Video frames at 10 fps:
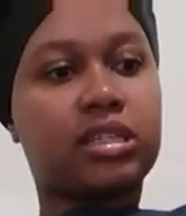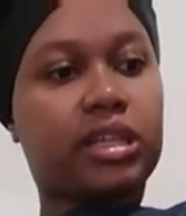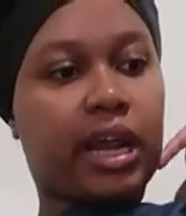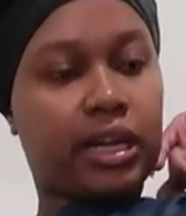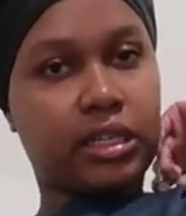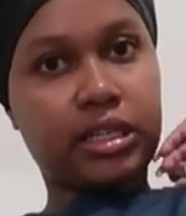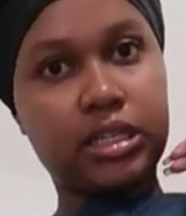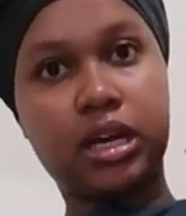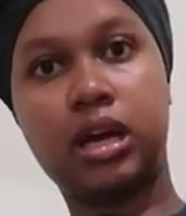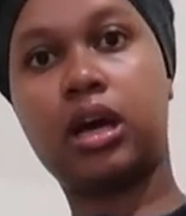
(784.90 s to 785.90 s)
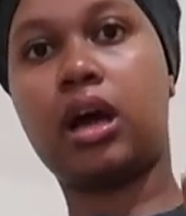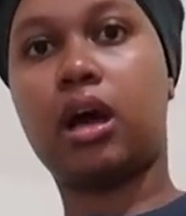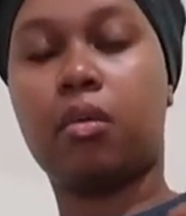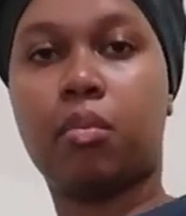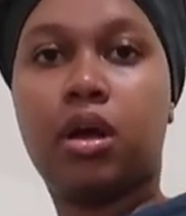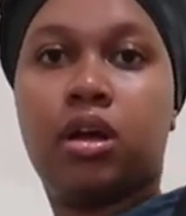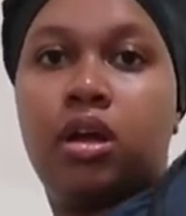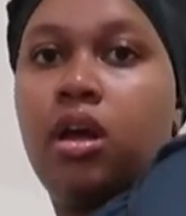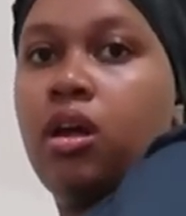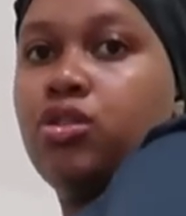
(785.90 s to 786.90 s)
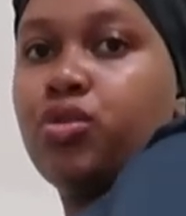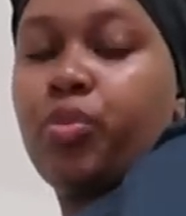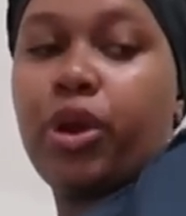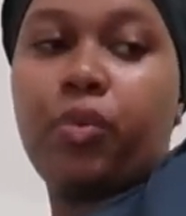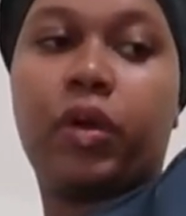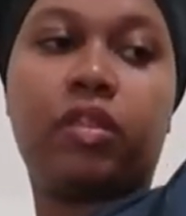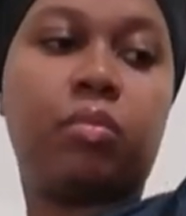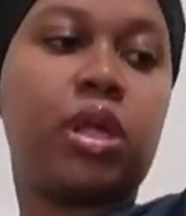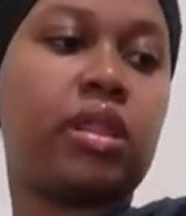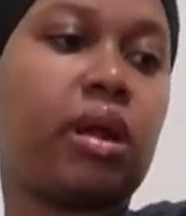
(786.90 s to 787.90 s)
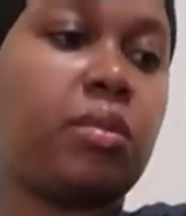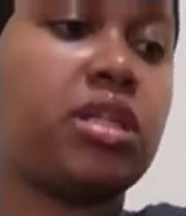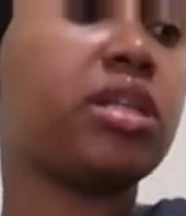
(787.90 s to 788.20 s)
I need to bring with me that I'm gonna take